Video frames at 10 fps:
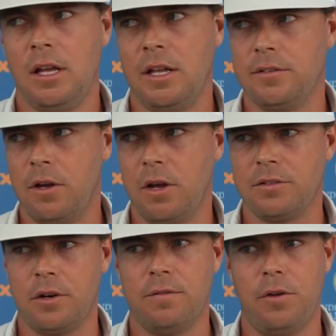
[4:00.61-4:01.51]
And so I
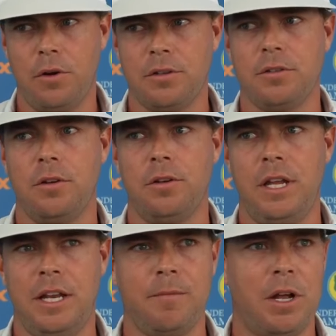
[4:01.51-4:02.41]
started to focus on
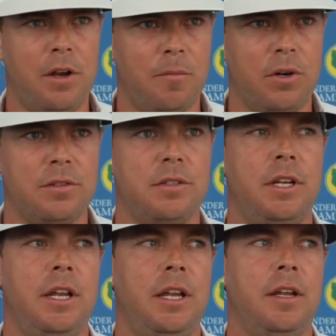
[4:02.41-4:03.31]
hitting my numbers,
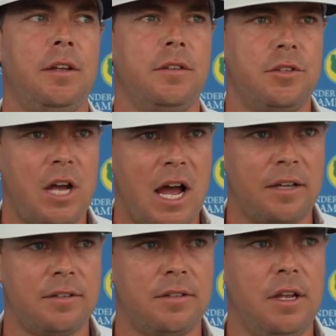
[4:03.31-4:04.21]
hitting
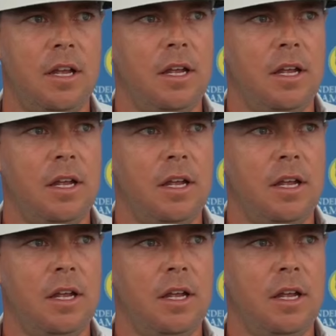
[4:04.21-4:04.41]
shots.